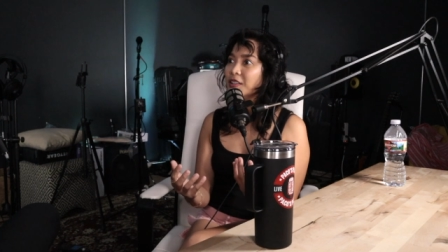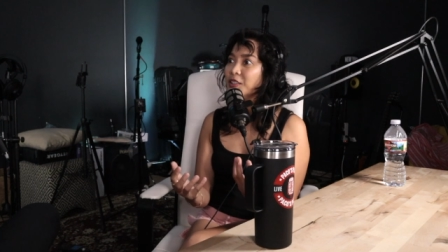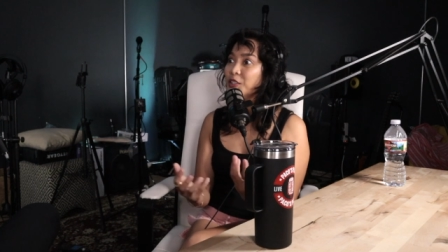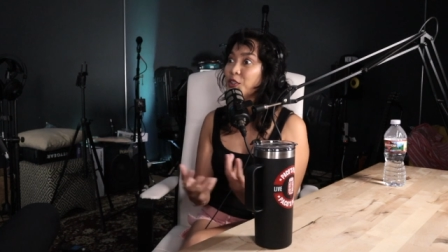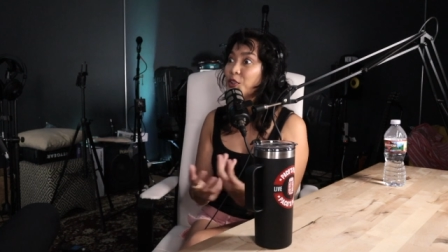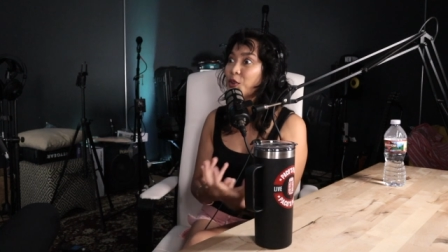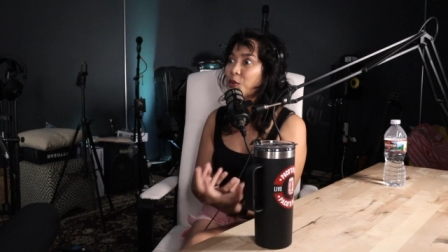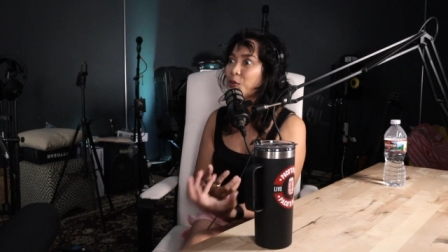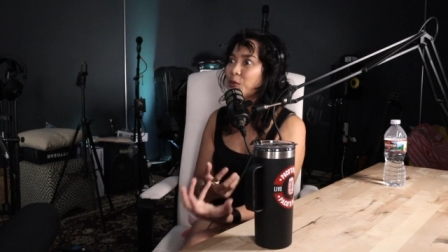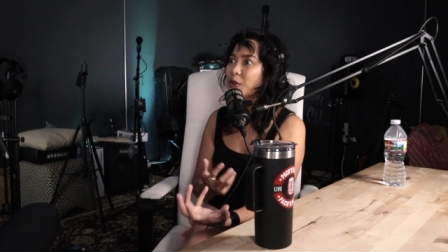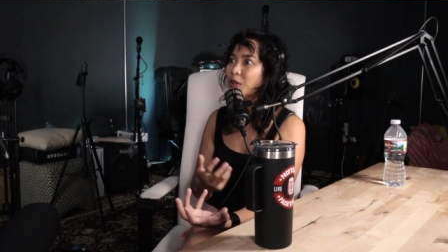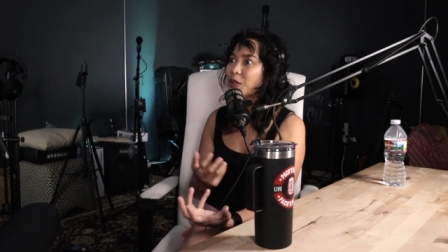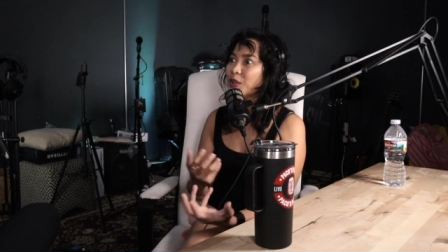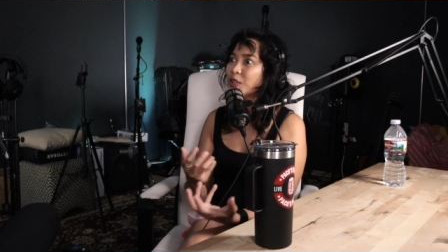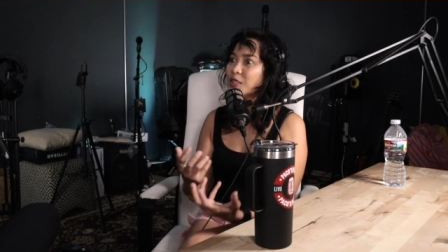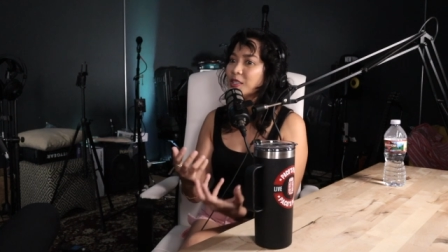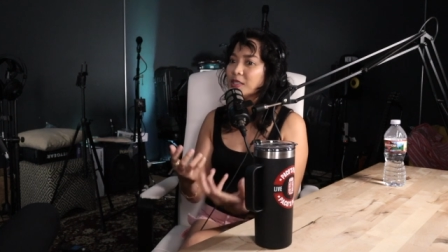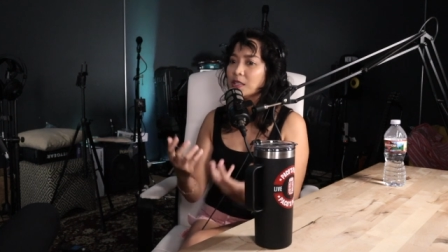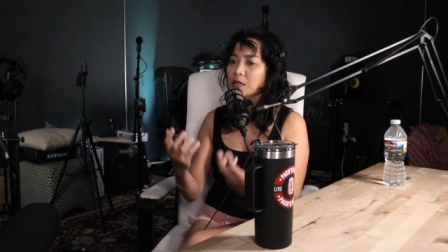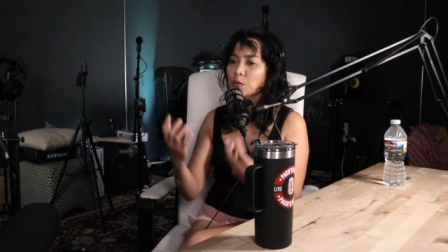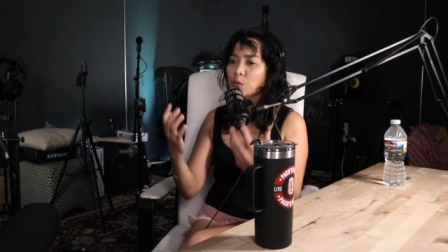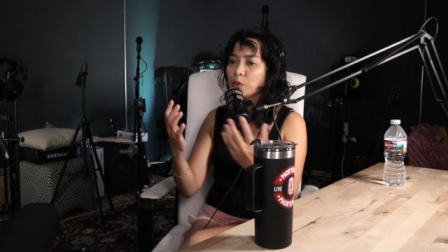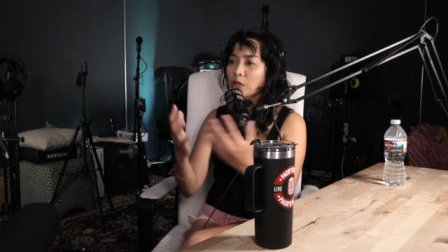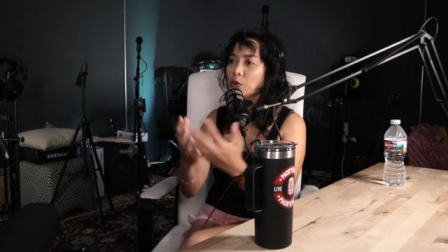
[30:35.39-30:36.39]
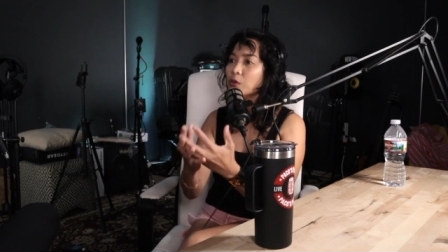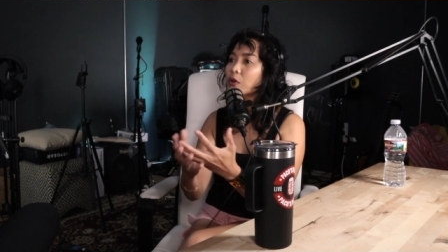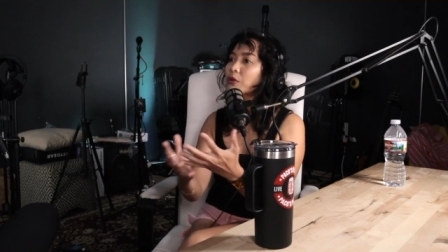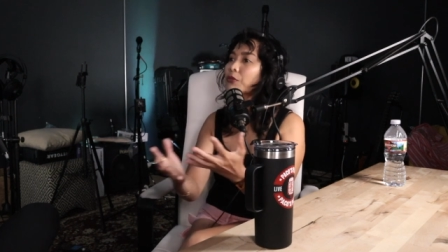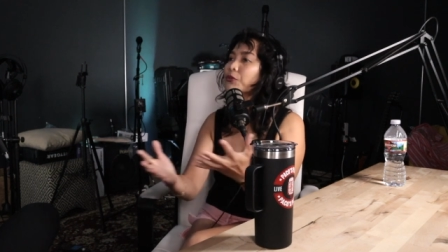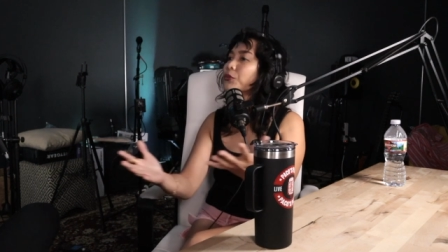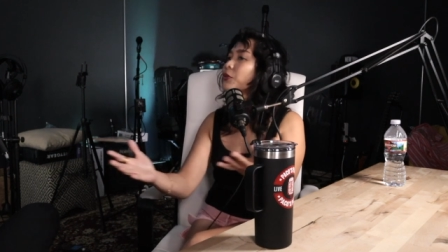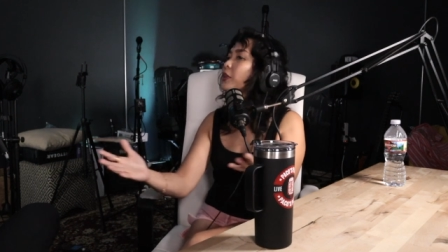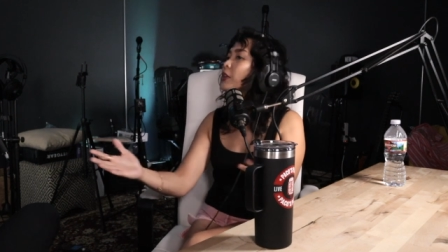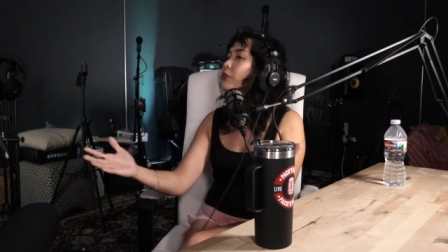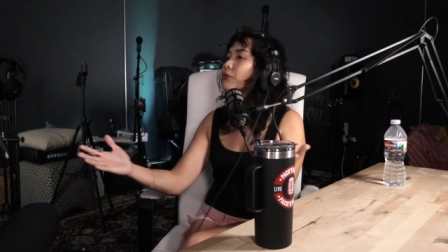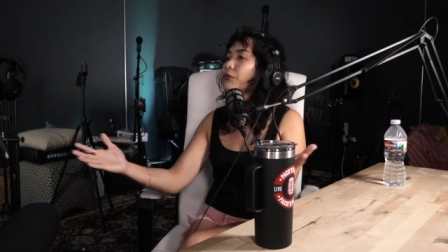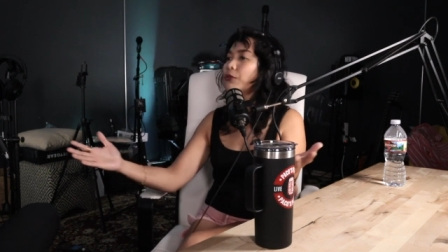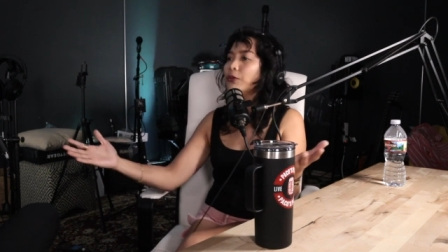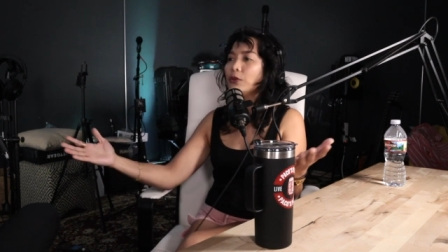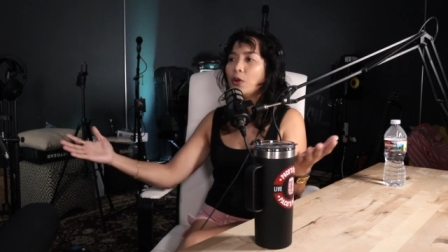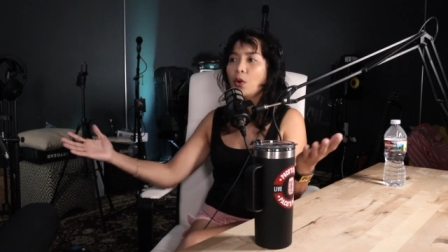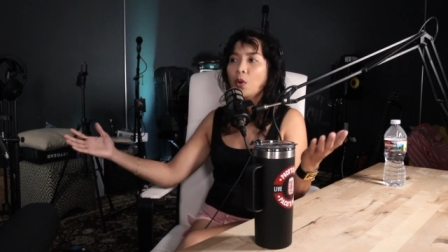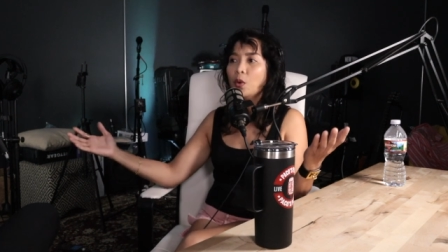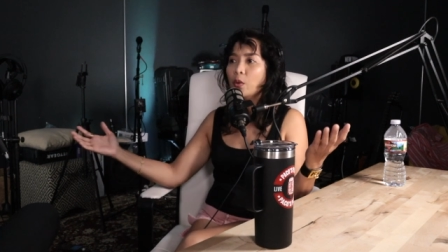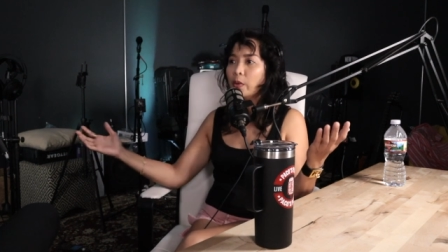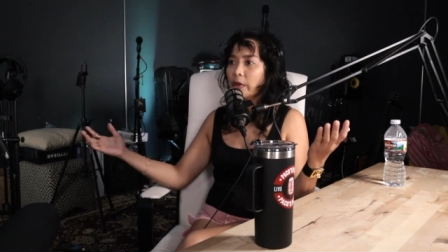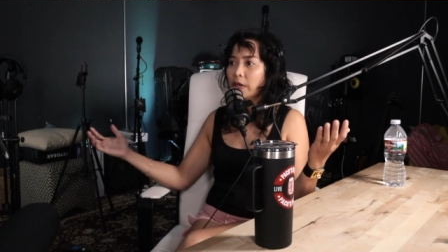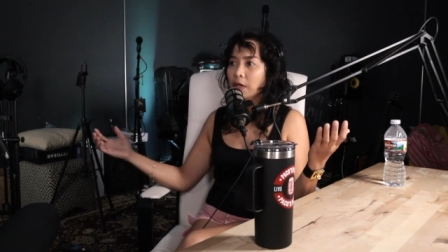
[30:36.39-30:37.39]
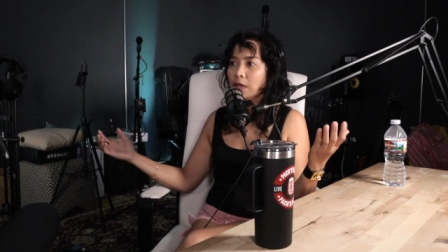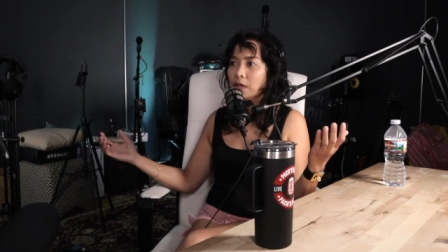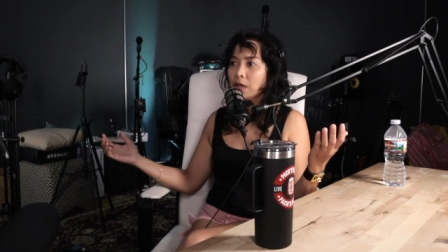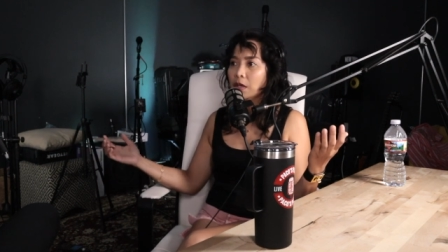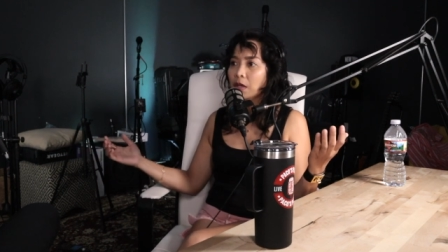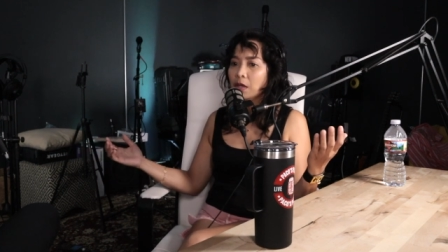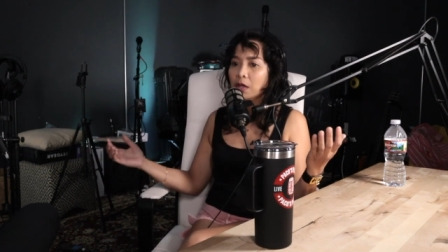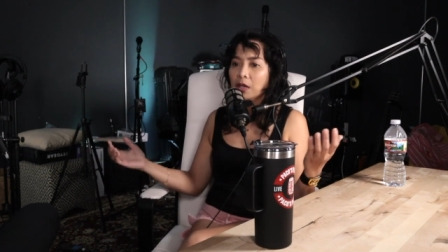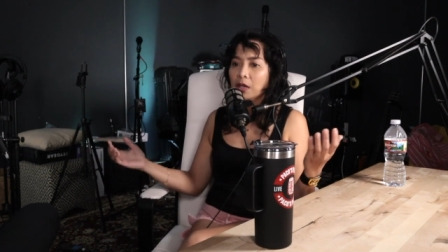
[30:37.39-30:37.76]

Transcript: you know, because we were free flowing.